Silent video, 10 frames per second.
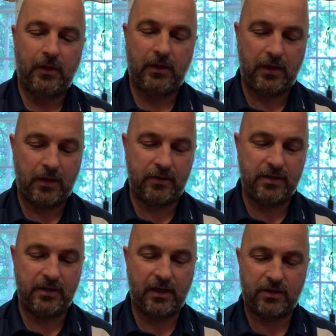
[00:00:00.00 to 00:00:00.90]
Now
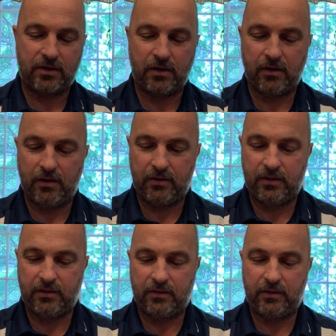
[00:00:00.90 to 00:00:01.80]
this next card
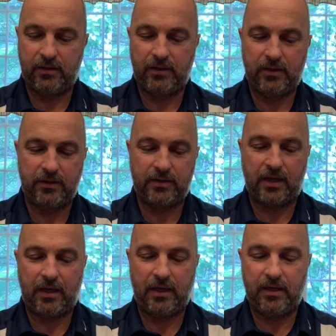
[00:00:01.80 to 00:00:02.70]
is
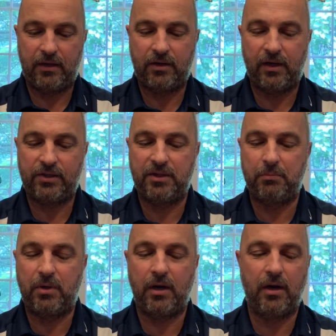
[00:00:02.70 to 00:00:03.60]
a custom
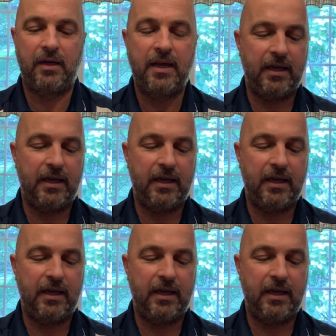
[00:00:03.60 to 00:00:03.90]
card.